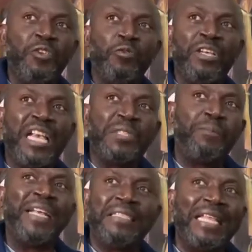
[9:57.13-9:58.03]
You will
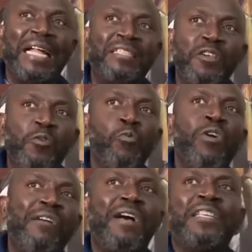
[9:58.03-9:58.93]
expect that
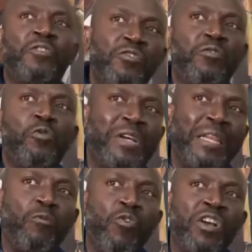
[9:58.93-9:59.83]
whoever is going to look
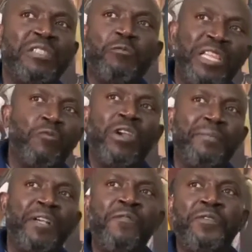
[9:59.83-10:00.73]
at the work will
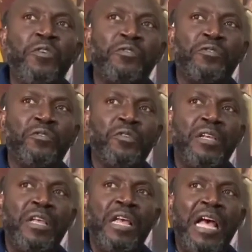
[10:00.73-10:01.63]
equally be confused.
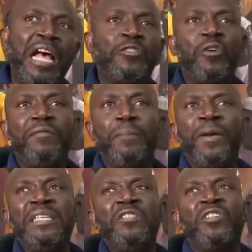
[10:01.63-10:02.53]
And so if the
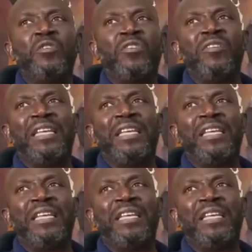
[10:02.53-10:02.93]
person does not